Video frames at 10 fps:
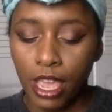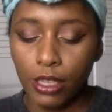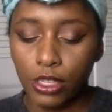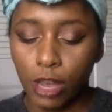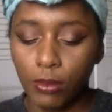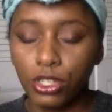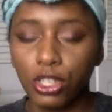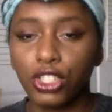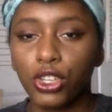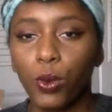so I'm just going
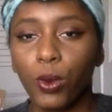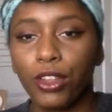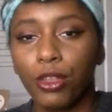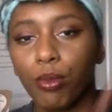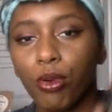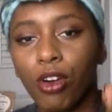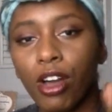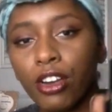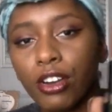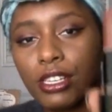to show where the
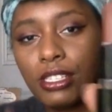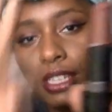progress